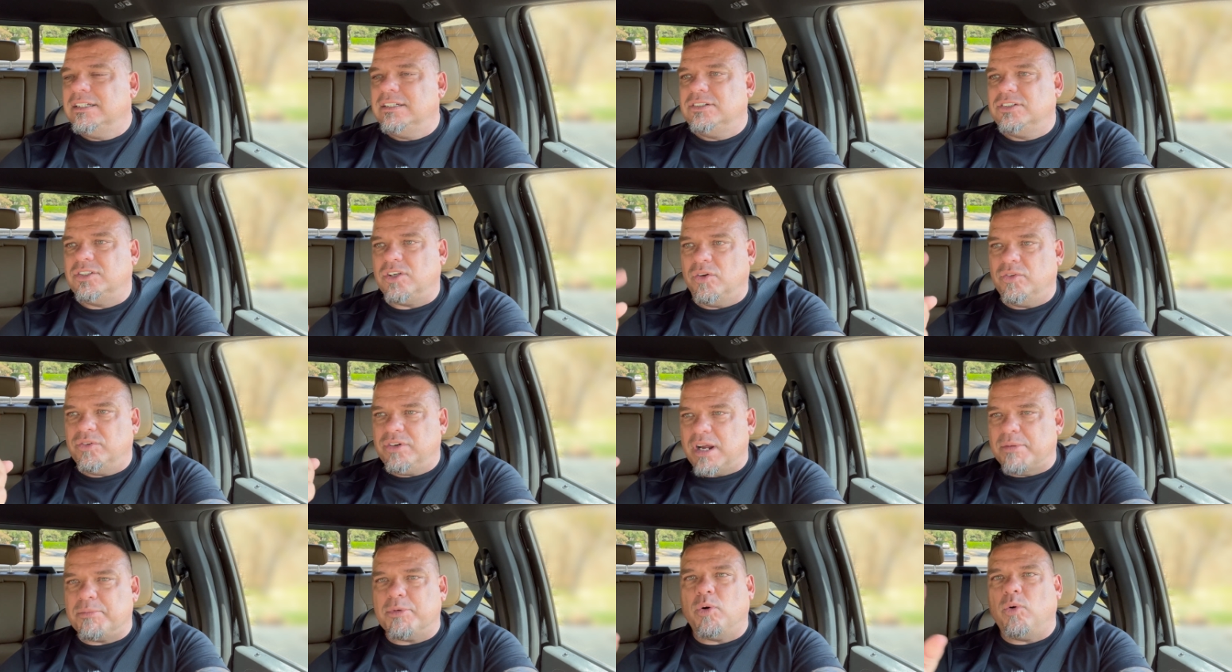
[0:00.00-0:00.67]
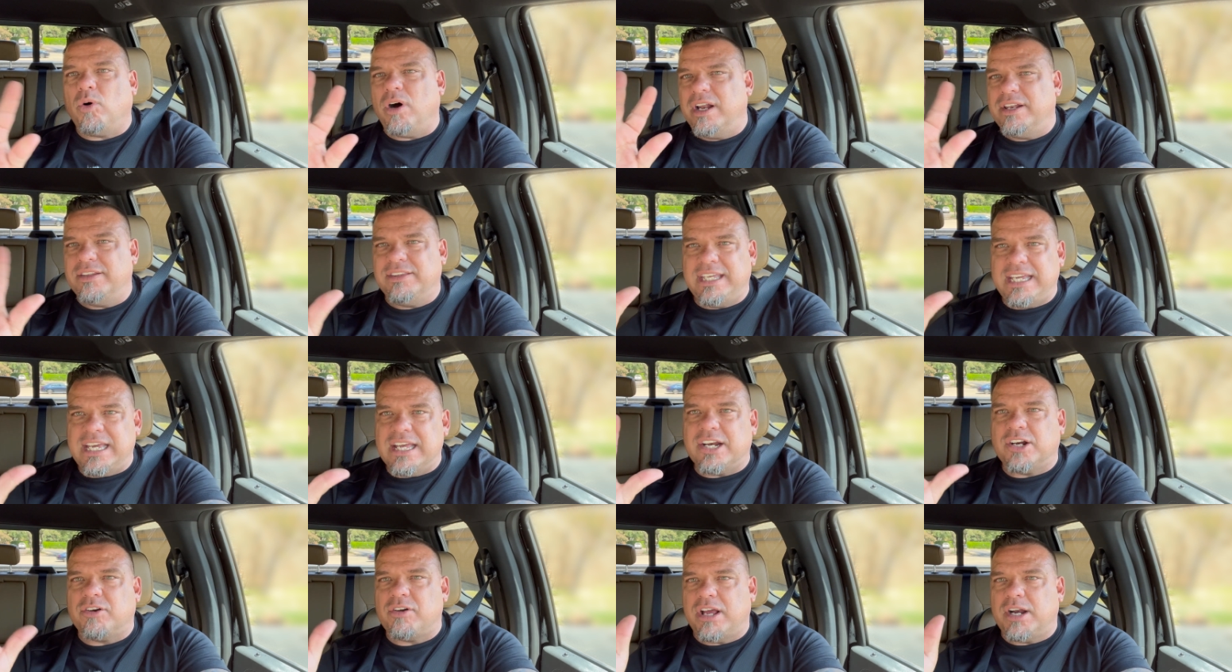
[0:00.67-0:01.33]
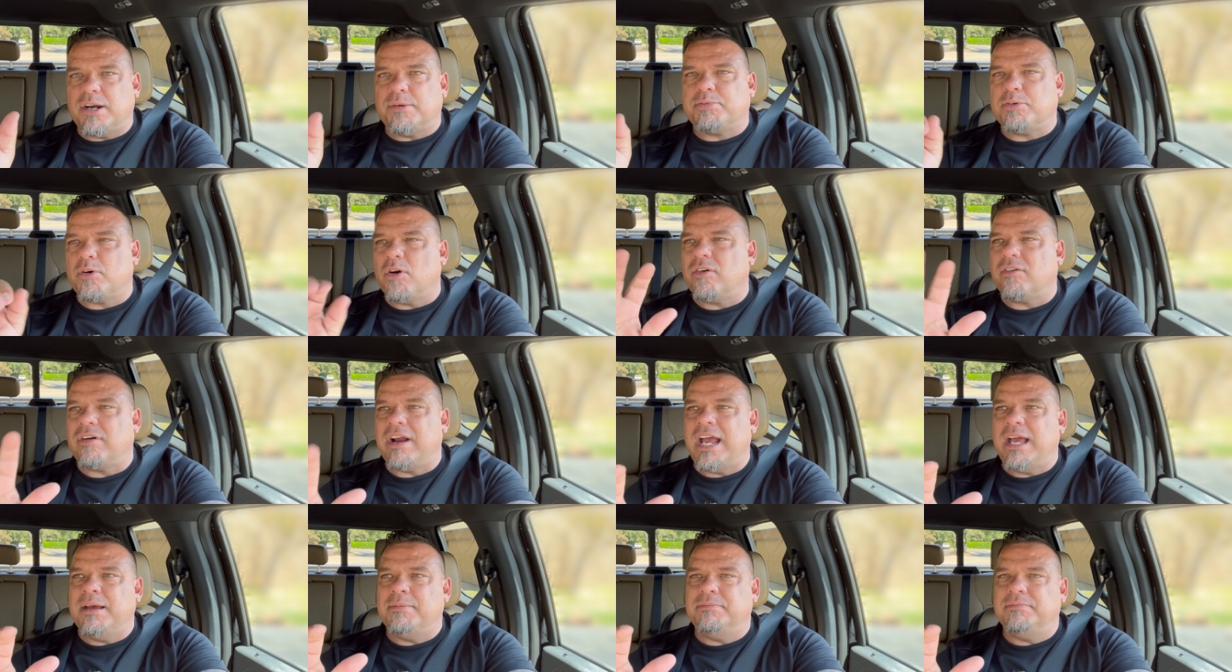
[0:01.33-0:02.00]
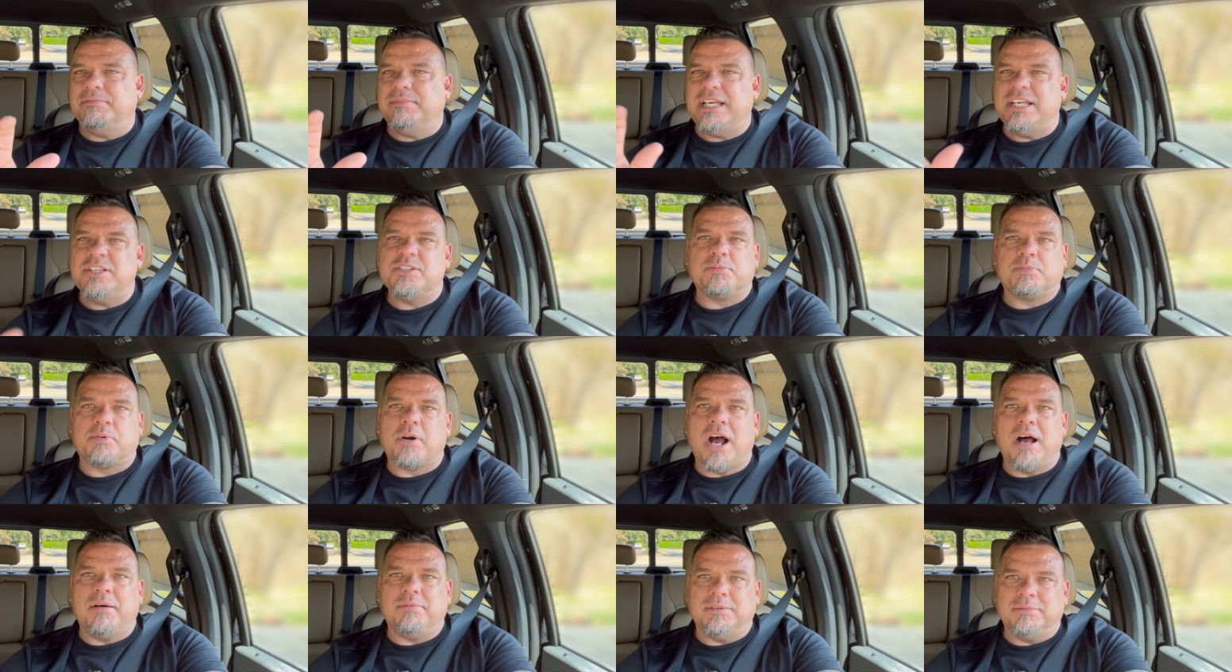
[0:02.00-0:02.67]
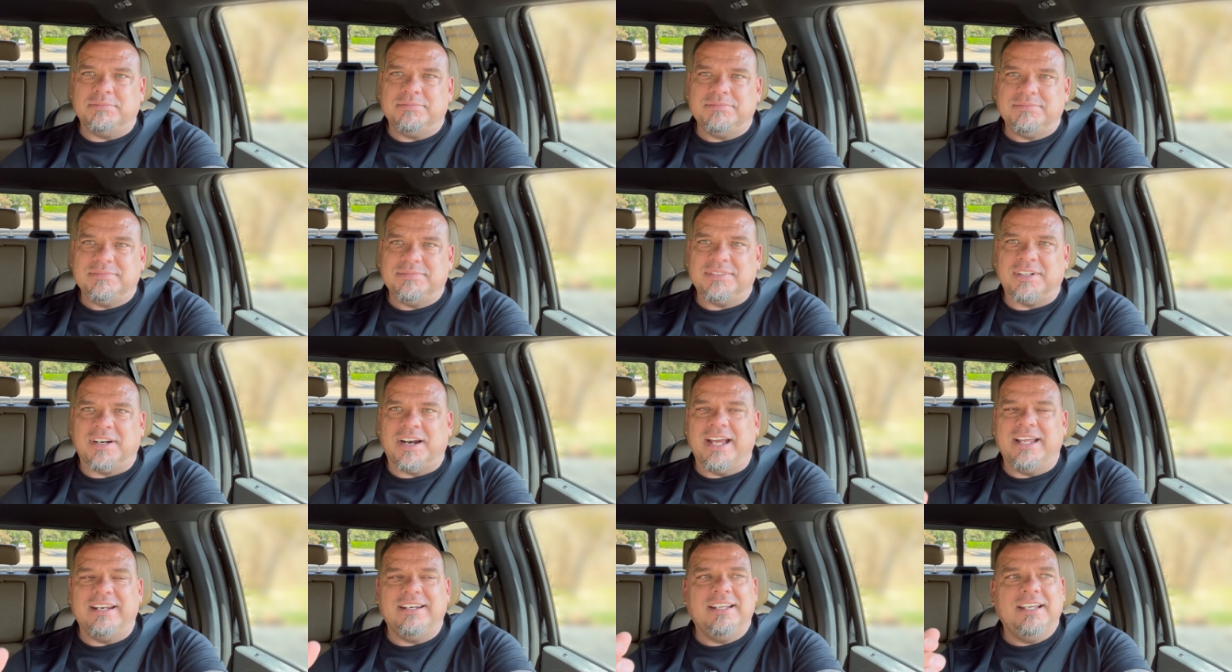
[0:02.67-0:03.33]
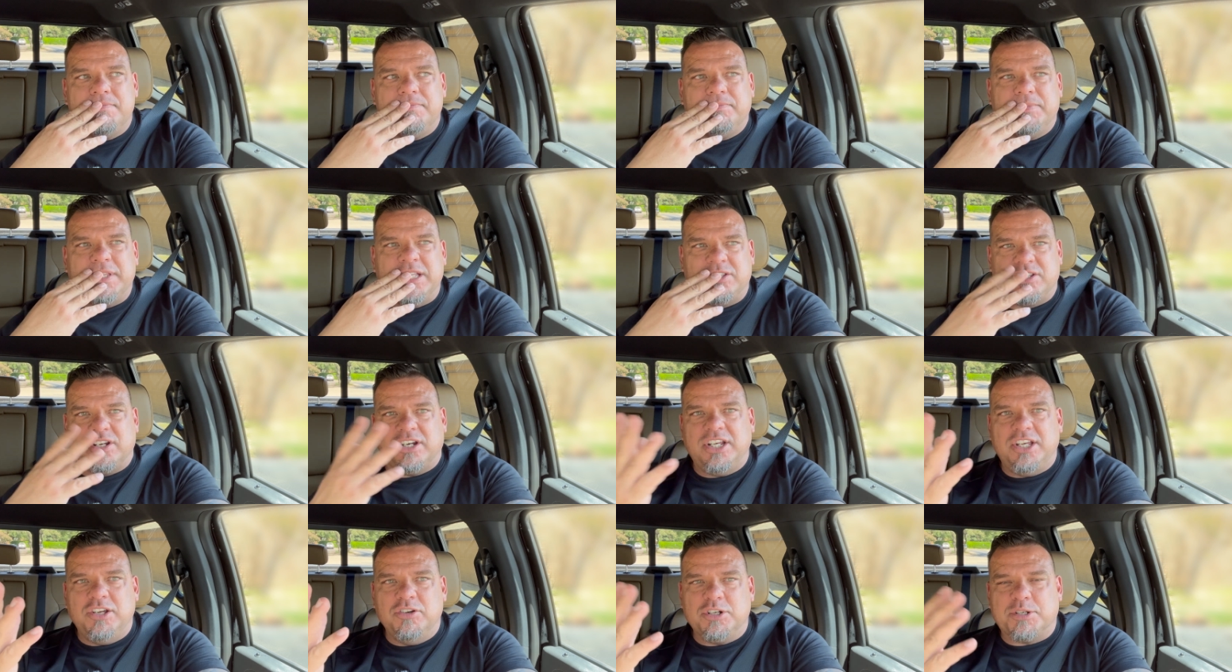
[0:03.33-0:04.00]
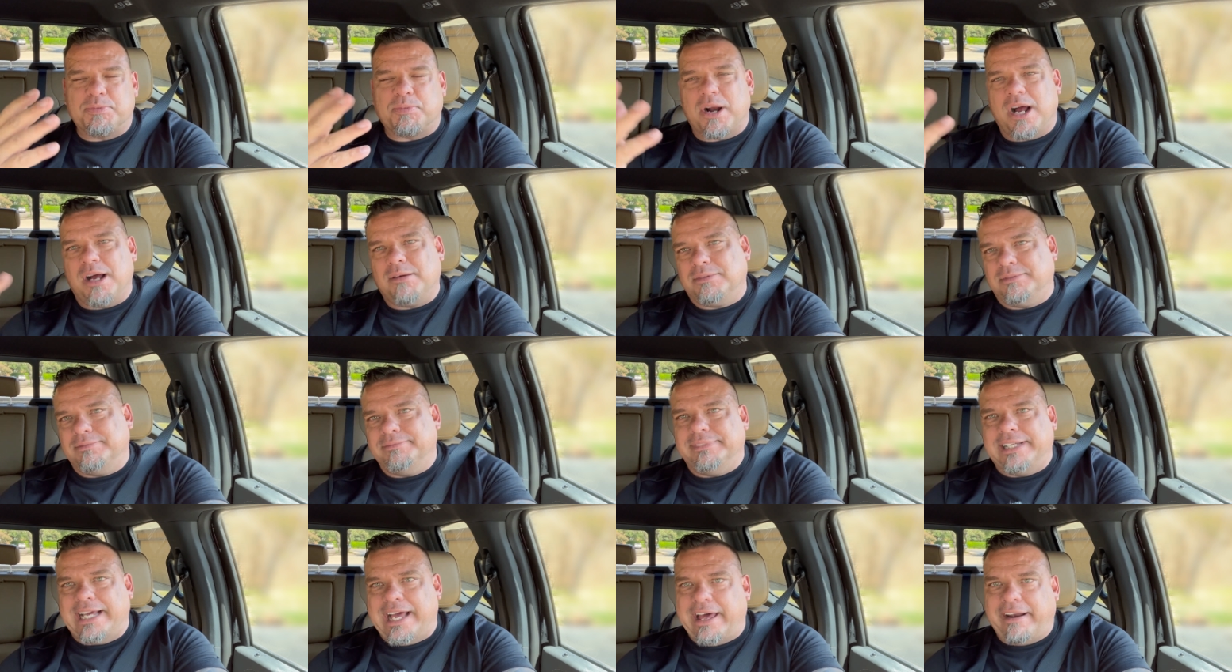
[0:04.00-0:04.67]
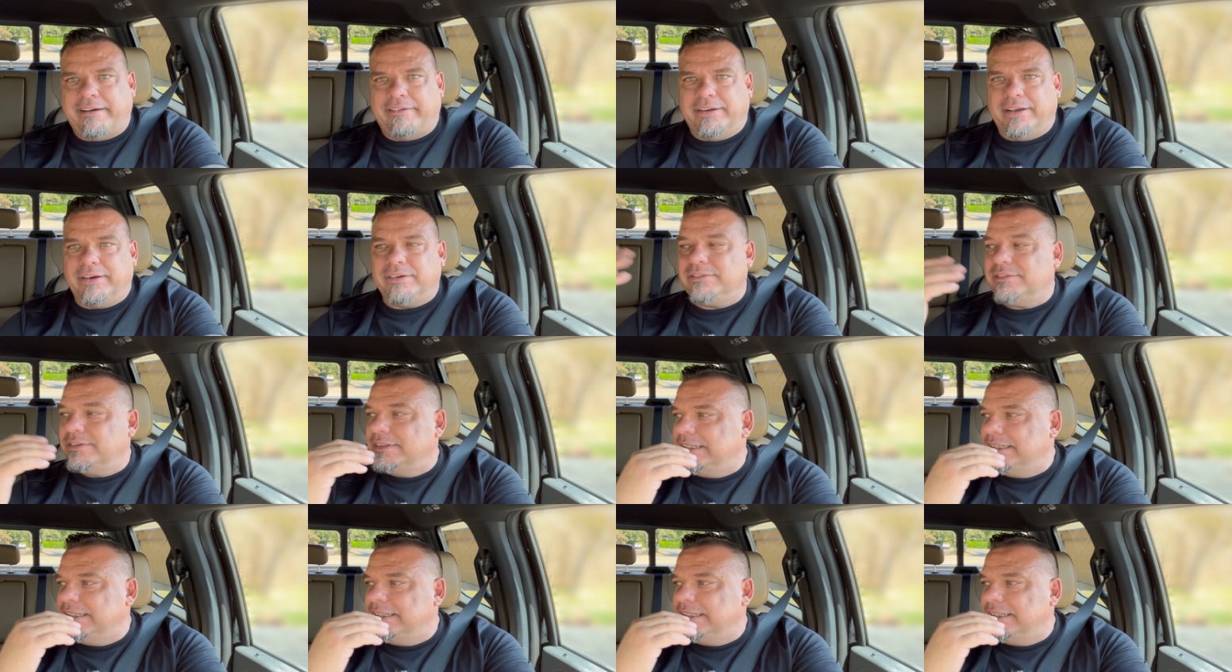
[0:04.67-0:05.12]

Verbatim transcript: So, number one, the integrator program is a problem. All right. Is it a huge problem? I don't know.